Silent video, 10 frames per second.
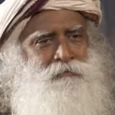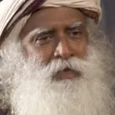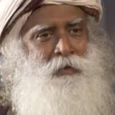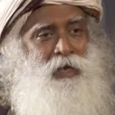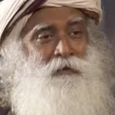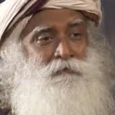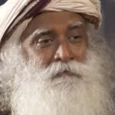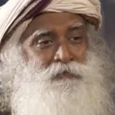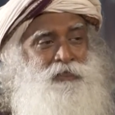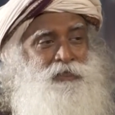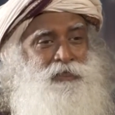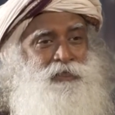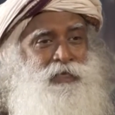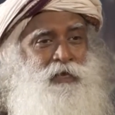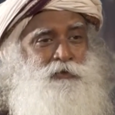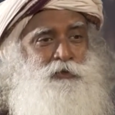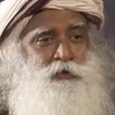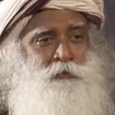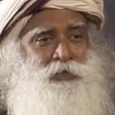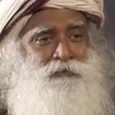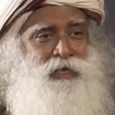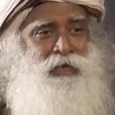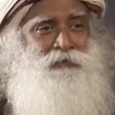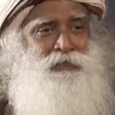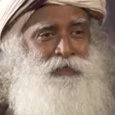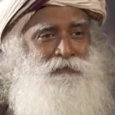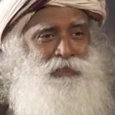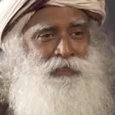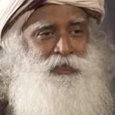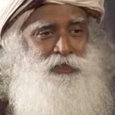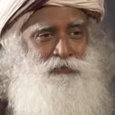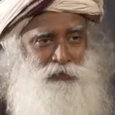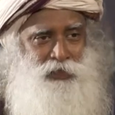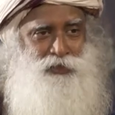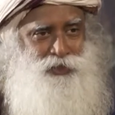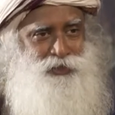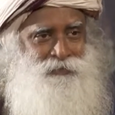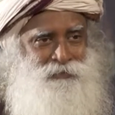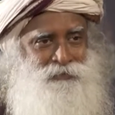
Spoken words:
Maybe I had 50, 60,000 rupees when I was 17 years of age.